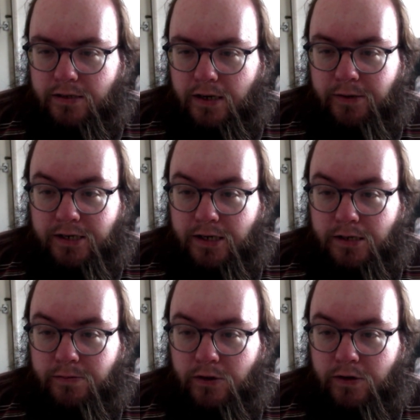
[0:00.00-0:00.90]
been sent a
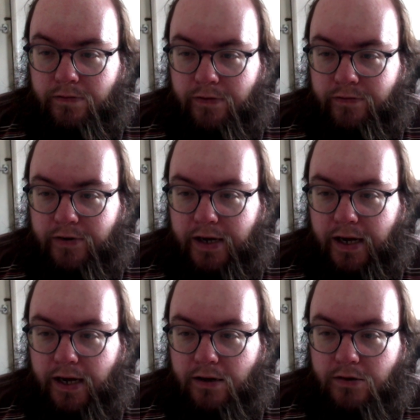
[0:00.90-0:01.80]
book for free
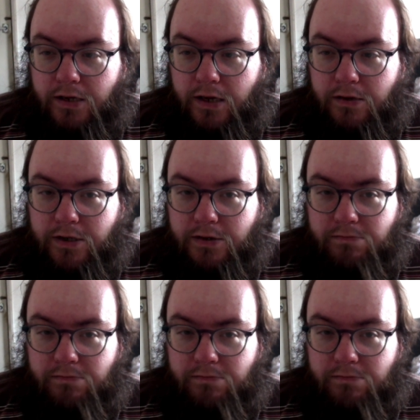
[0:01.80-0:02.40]
and not disclosed it?